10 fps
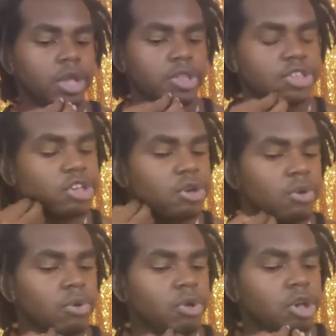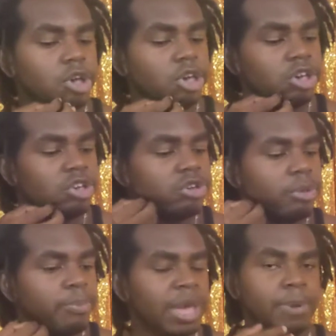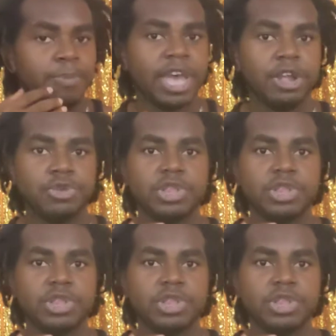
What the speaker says: So be prepared